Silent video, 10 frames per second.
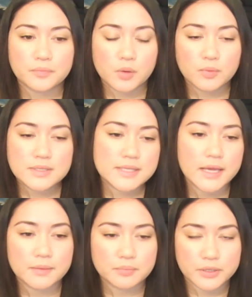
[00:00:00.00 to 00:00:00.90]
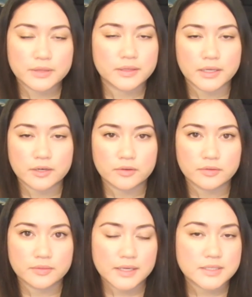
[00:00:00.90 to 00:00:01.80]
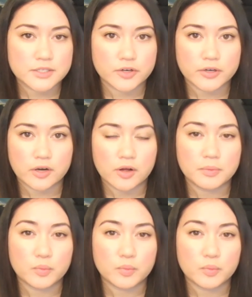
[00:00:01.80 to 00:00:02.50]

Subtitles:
once I put in the needle, that doesn't hurt at all.